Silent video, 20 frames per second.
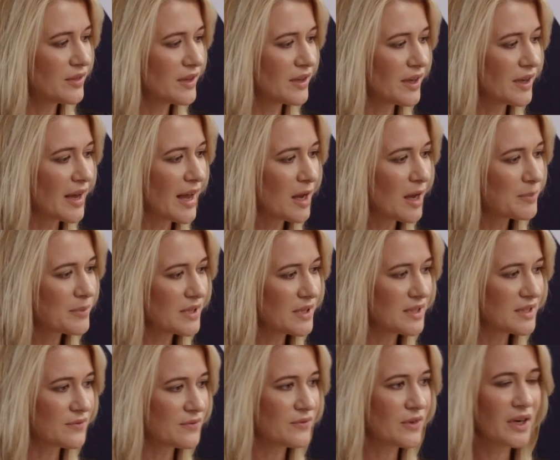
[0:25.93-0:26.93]
The app
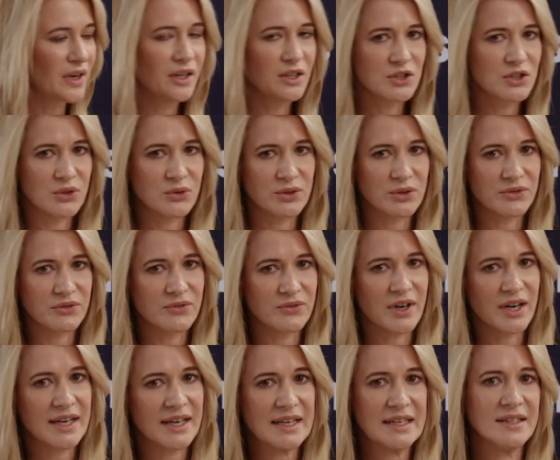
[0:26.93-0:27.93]
is very intuitive and
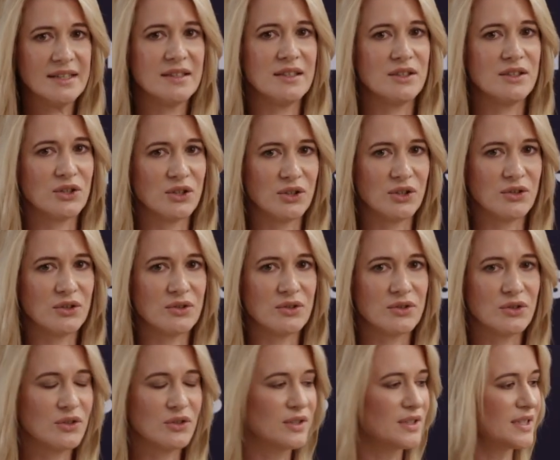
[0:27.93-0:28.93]
very easy to
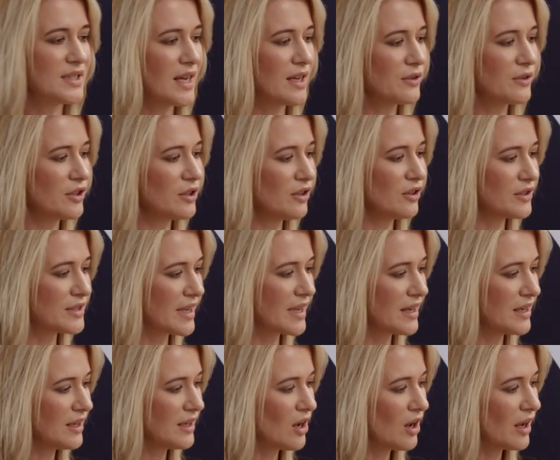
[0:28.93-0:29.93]
use. You can download it onto
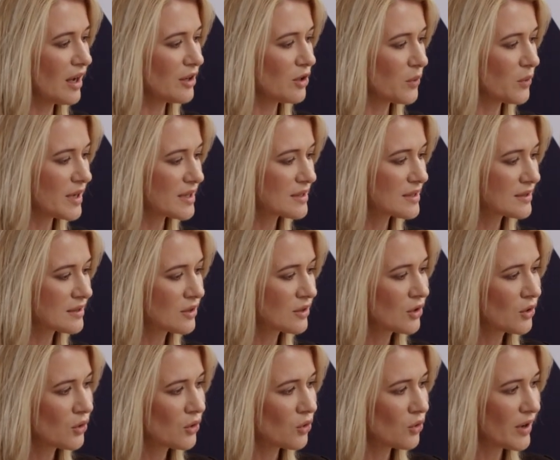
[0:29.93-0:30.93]
any iOS
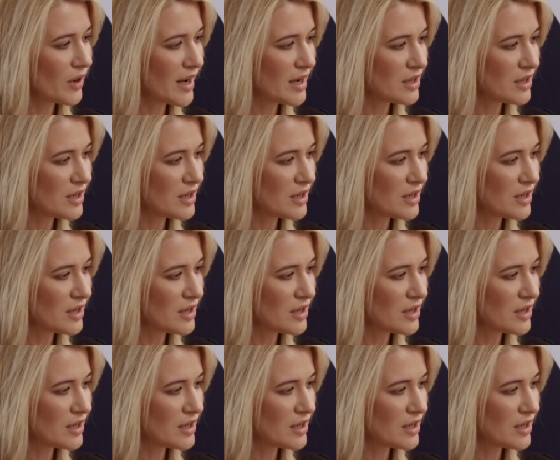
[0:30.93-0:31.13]
or